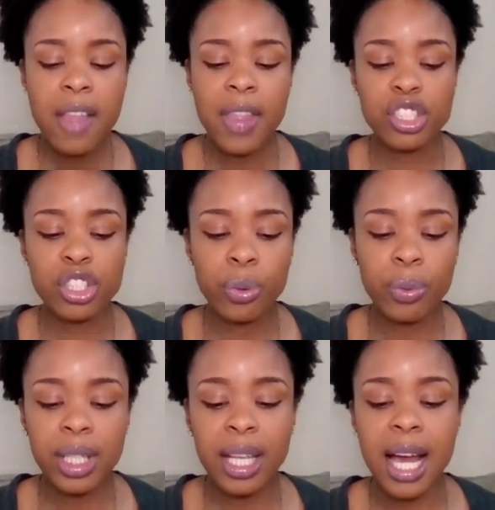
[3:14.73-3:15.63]
that you
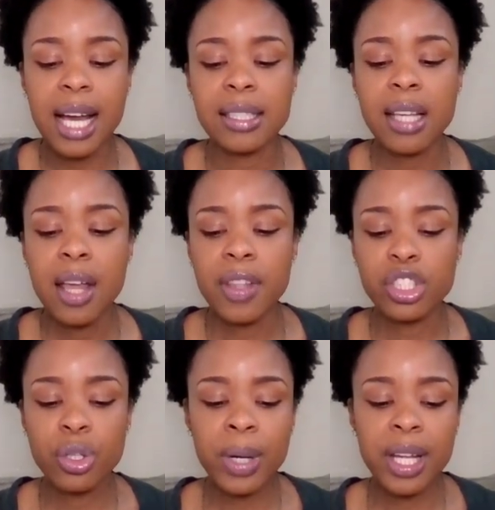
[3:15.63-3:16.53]
realize
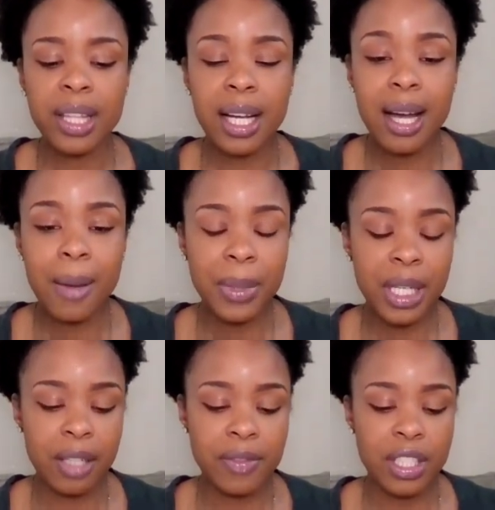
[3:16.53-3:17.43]
that you were in the
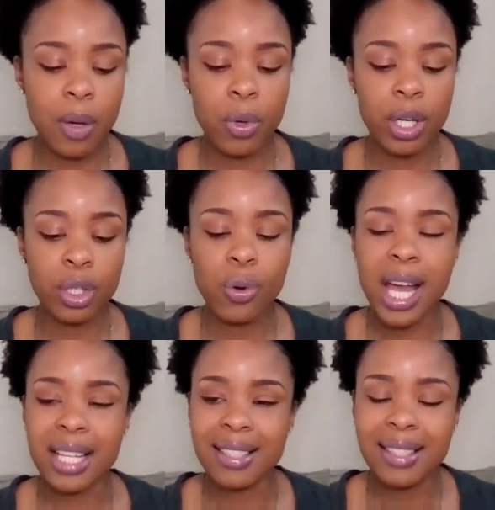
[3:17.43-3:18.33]
company of someone who
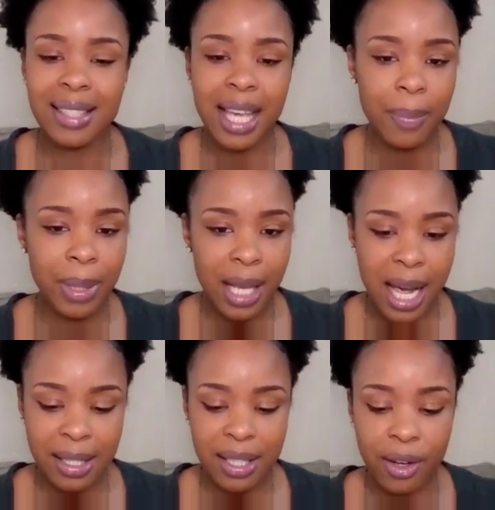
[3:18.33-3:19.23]
has
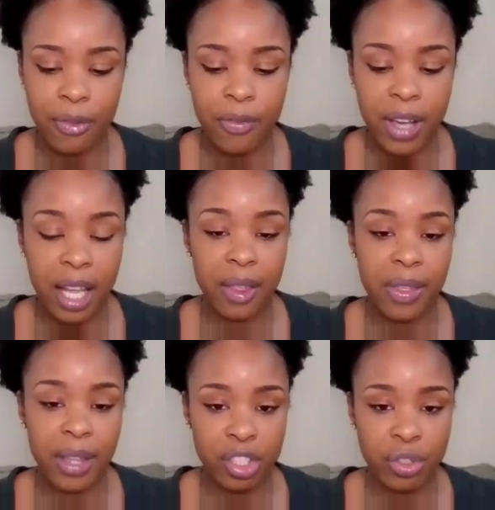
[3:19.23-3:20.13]
stabilized their faith
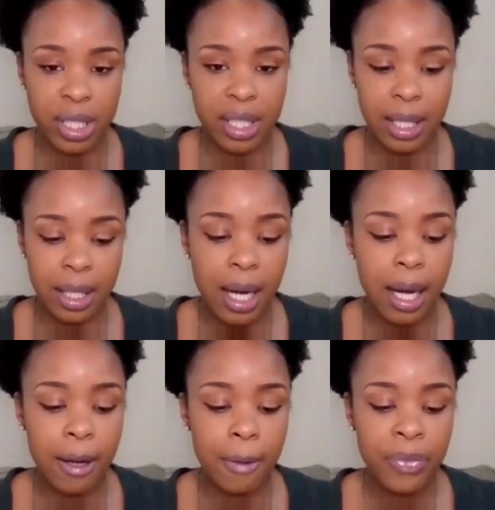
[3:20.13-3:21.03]
and trust in
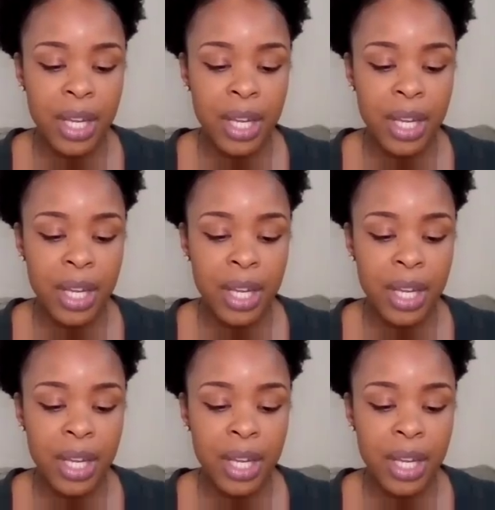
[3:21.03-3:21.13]
God.